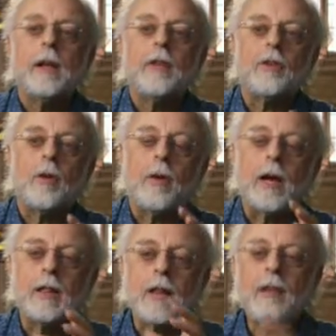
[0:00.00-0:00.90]
So
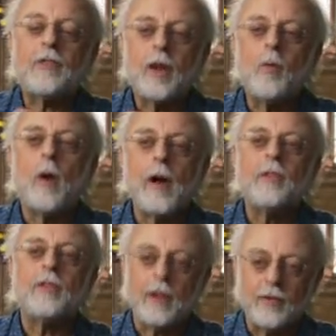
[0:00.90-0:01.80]
unless there
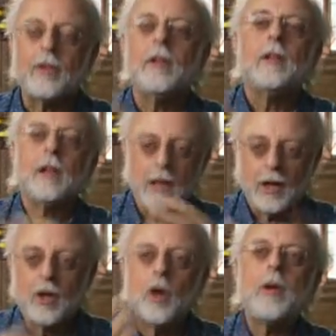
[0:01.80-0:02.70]
was this
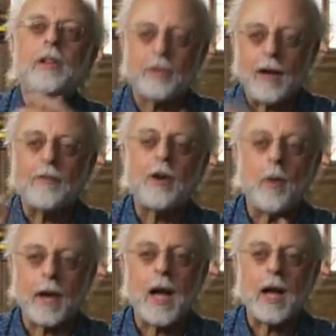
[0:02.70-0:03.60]
gooey stuff
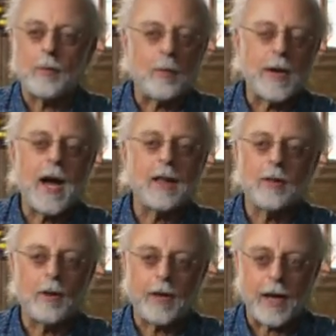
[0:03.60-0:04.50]
going on when we're not
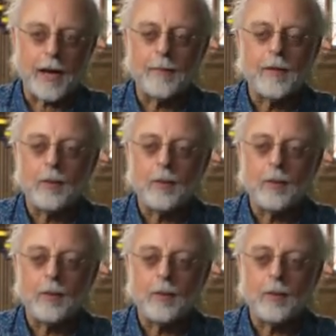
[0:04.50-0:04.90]
looking,